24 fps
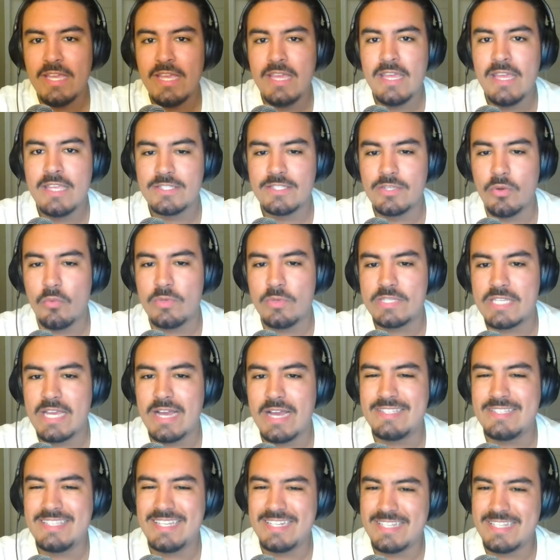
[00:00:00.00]
So,
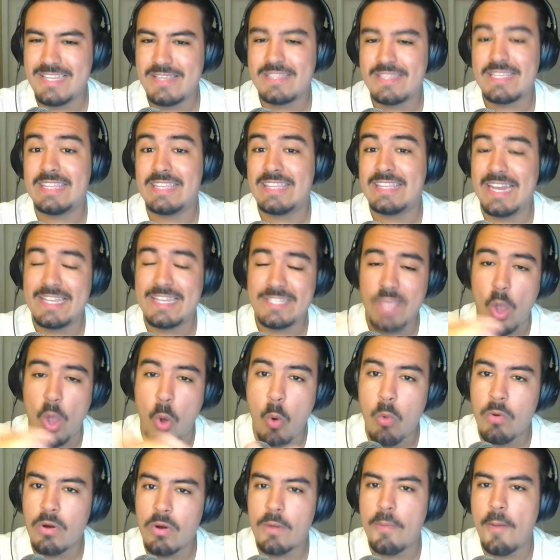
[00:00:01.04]
Wisconsin is a state that has
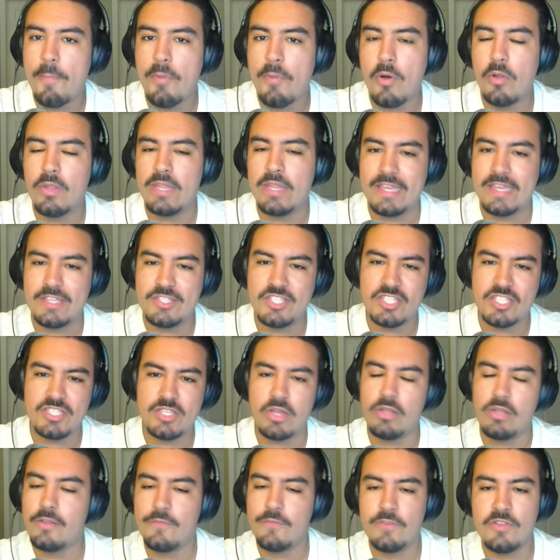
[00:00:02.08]
horrible polling. It's just
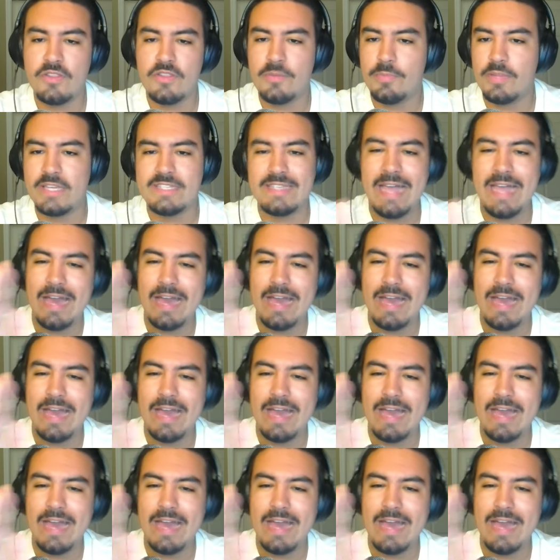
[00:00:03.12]
all over the place.